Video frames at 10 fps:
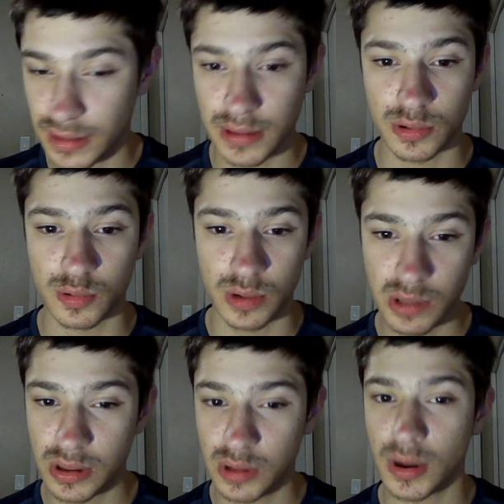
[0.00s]
They were really,
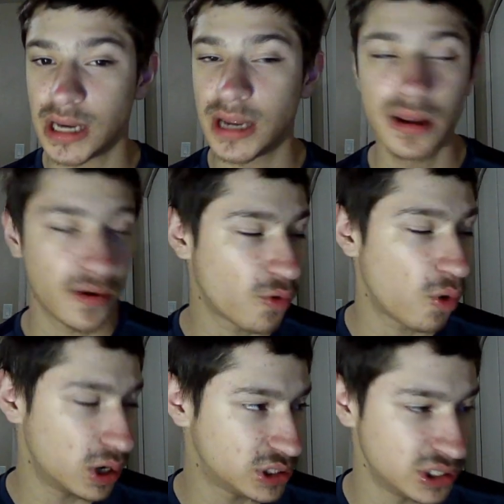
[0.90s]
really well done, and of
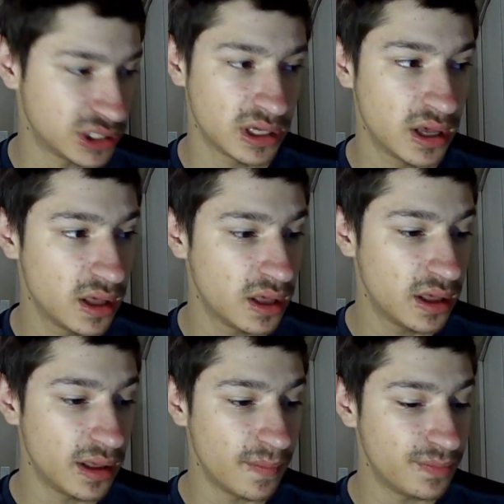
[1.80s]
course, just
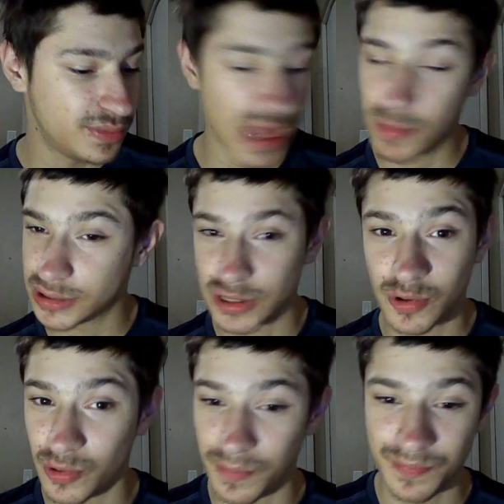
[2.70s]
they were so cool.